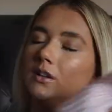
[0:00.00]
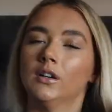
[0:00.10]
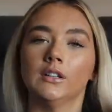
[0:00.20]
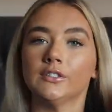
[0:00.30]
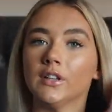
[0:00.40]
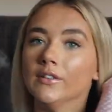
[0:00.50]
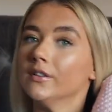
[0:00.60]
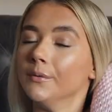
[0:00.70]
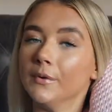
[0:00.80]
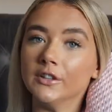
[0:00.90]
oh, I just love
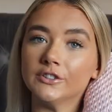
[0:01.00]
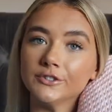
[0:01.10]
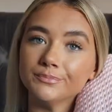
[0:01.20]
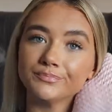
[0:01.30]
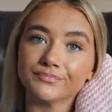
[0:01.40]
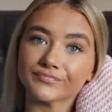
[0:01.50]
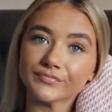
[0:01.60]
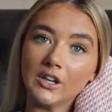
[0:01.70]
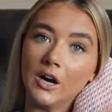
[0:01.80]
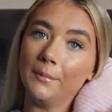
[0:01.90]
it so much.
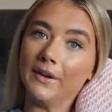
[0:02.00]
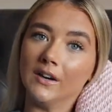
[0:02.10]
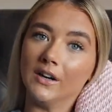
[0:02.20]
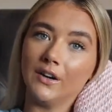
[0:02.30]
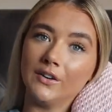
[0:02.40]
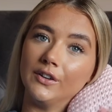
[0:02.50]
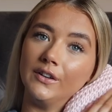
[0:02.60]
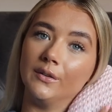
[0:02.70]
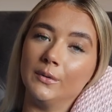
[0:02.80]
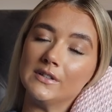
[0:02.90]
Can't beat a
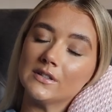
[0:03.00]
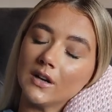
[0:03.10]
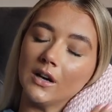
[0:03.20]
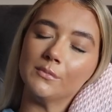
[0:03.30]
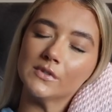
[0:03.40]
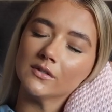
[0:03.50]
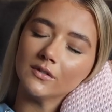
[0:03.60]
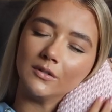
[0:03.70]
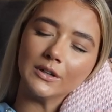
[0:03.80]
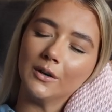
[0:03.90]
cardigan in the winter times.
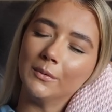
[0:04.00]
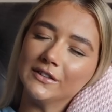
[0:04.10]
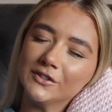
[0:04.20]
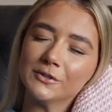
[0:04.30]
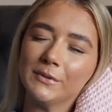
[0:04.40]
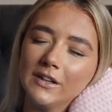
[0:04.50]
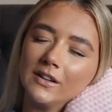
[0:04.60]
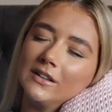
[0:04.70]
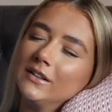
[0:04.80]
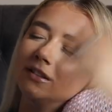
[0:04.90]
Oh, I can't wait to just be
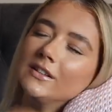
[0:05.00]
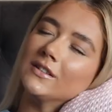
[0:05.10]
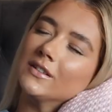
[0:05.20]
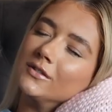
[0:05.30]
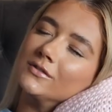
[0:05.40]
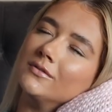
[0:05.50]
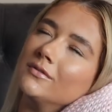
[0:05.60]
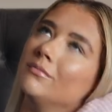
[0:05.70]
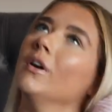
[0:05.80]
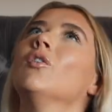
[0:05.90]
cuddling in this. And
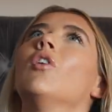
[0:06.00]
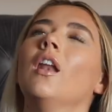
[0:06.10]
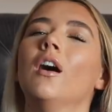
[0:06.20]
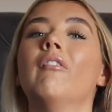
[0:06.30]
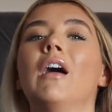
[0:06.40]
oh god, I love